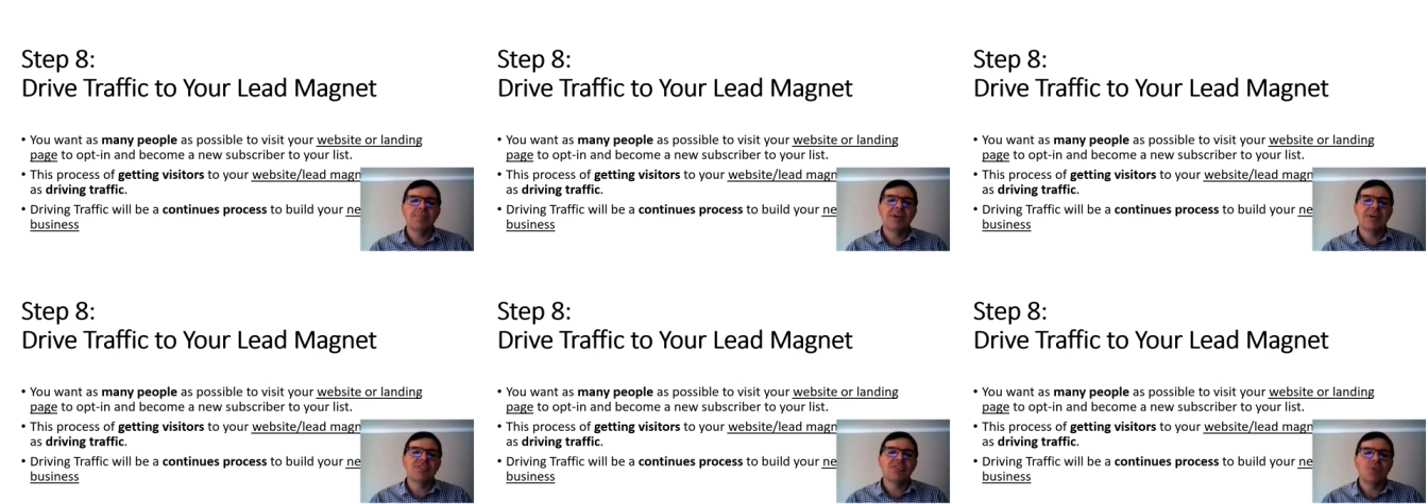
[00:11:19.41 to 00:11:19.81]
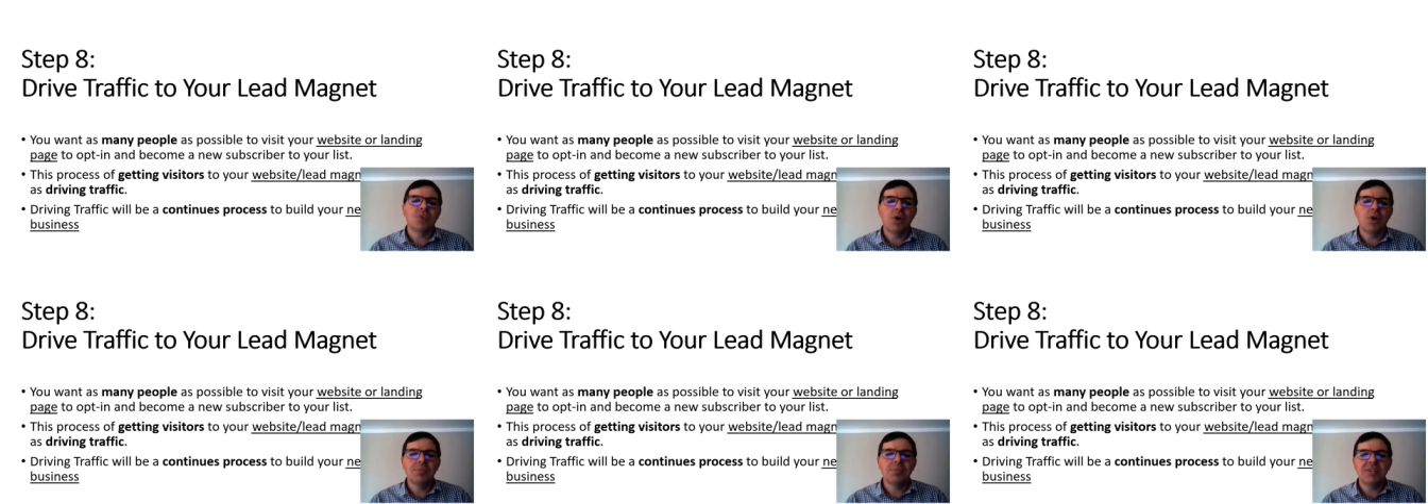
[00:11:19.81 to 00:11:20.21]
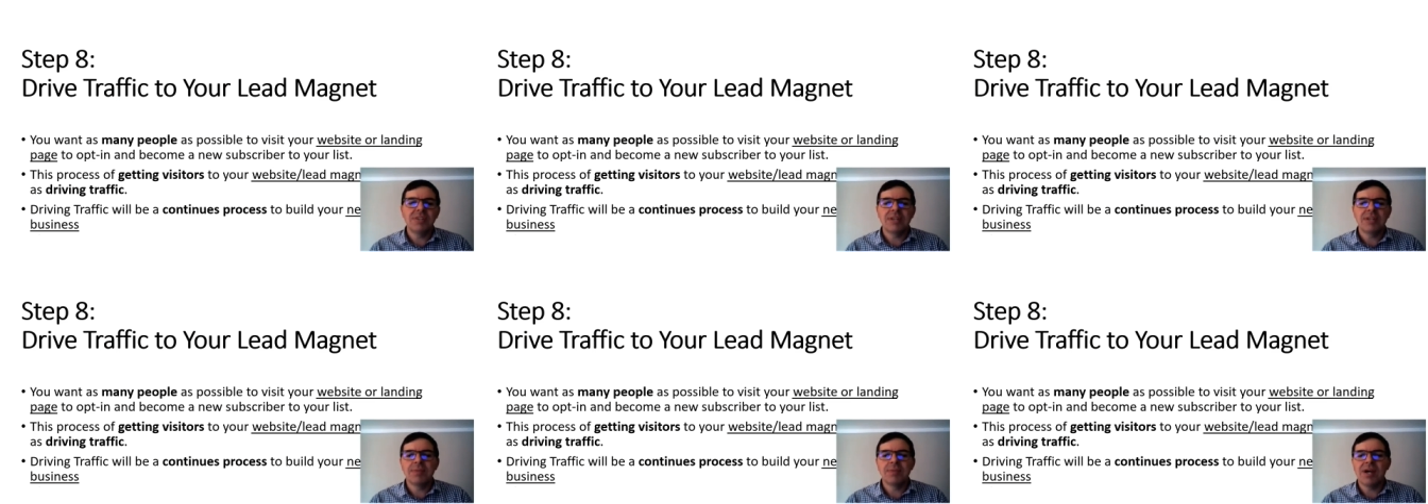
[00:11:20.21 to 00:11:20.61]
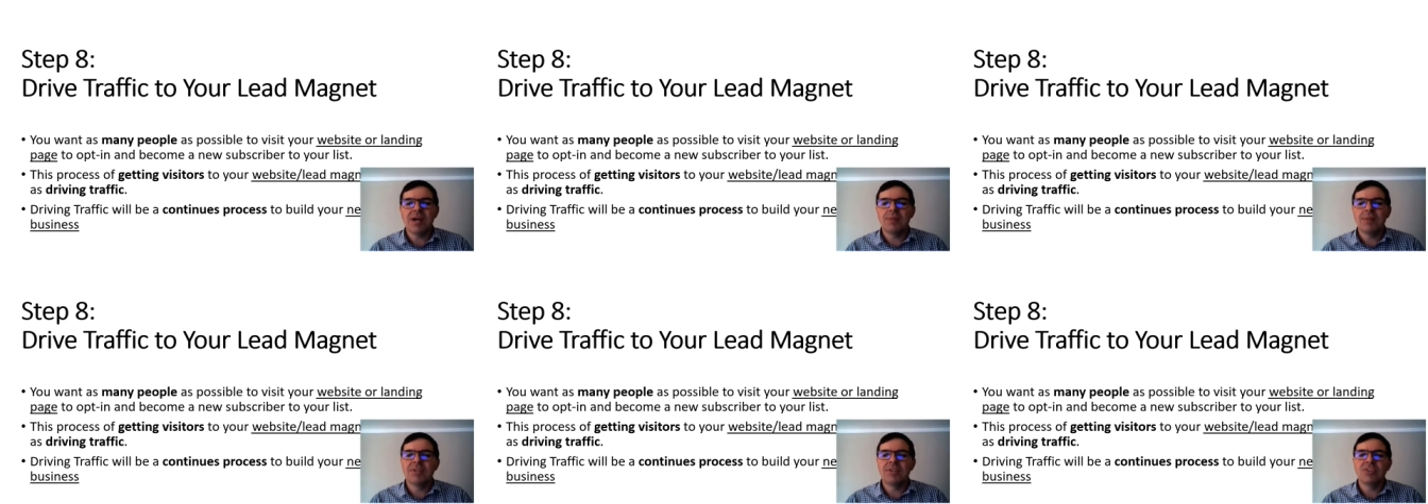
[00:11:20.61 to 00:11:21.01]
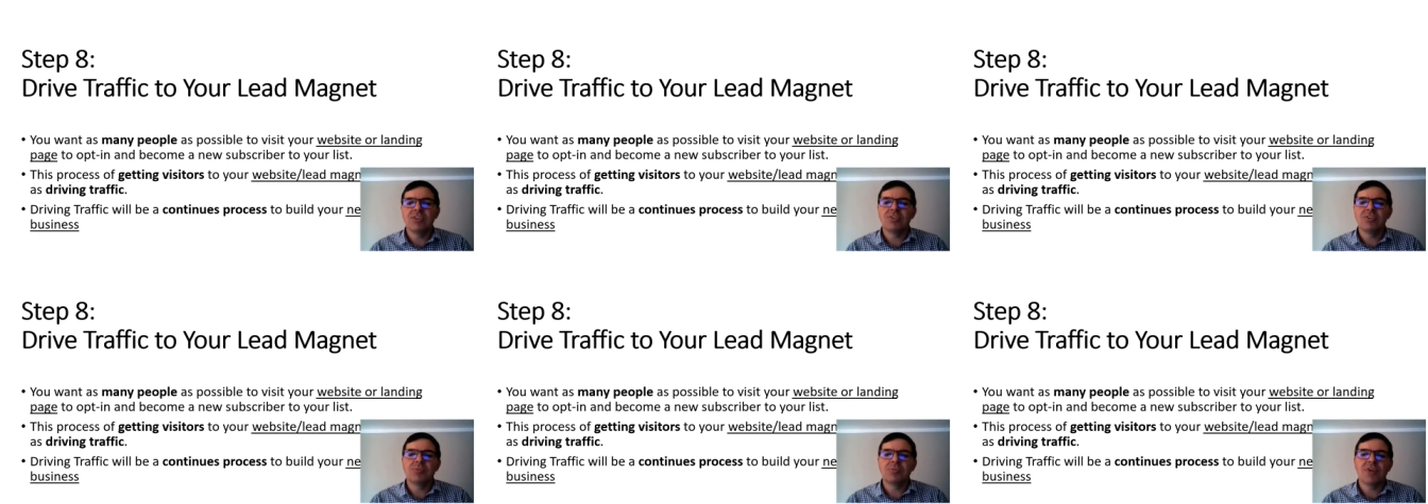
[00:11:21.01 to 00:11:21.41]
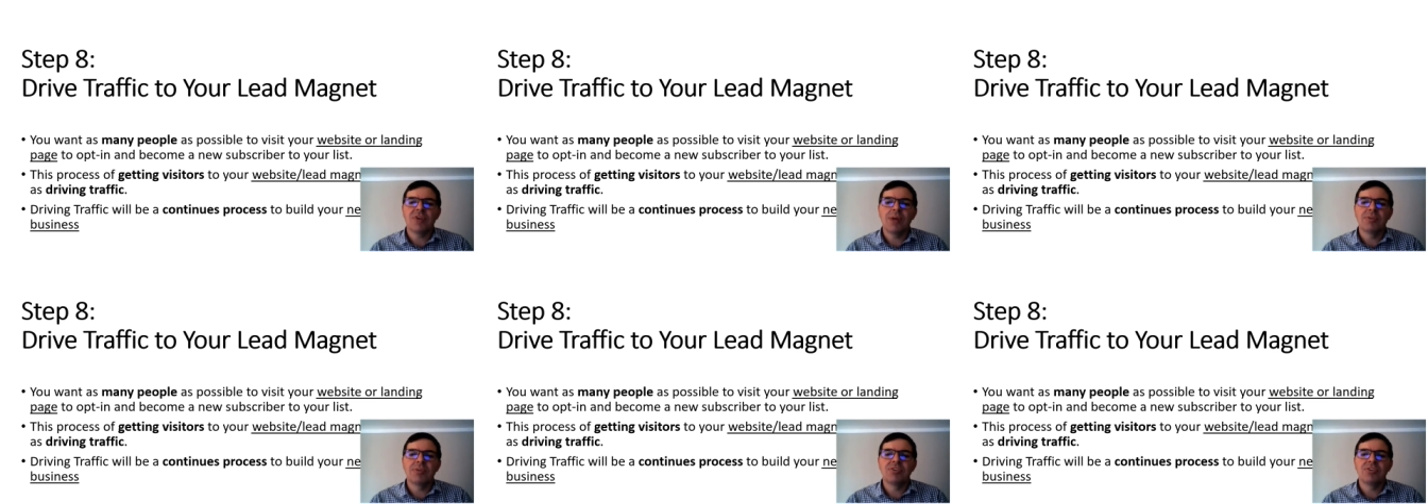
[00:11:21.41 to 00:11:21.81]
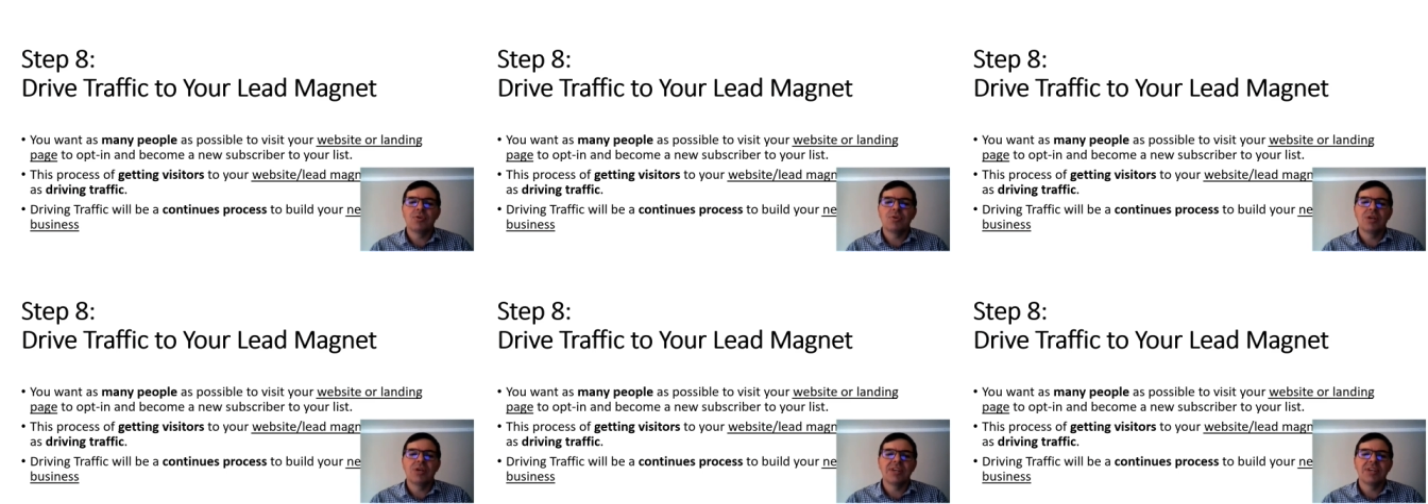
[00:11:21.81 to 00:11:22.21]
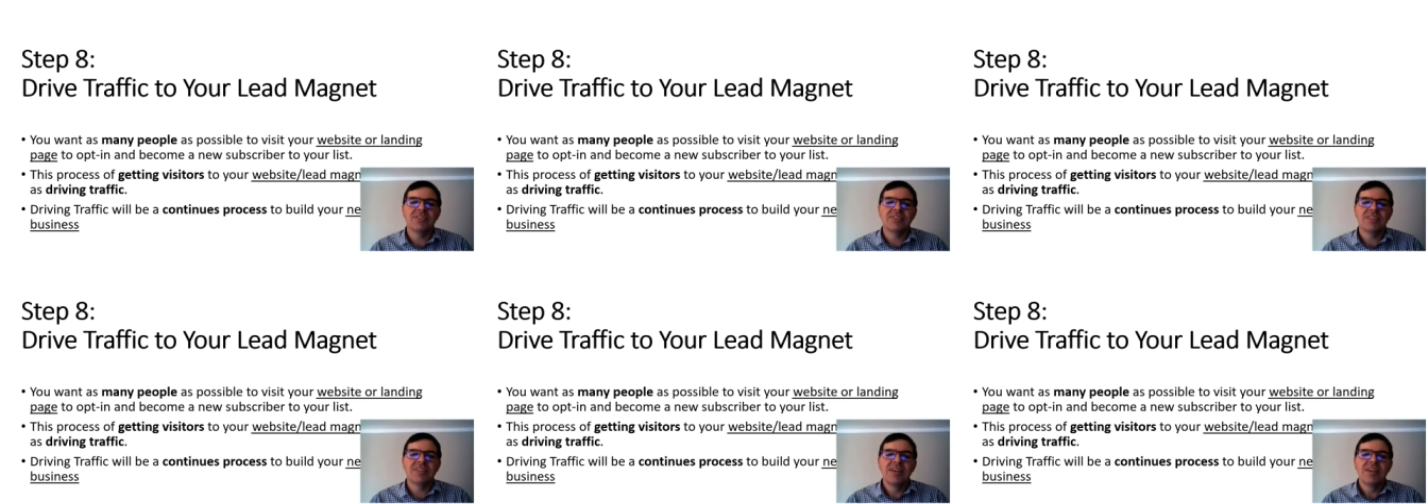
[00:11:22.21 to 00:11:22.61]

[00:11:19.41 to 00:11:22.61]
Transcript: page to opt in and become a new subscriber to your list.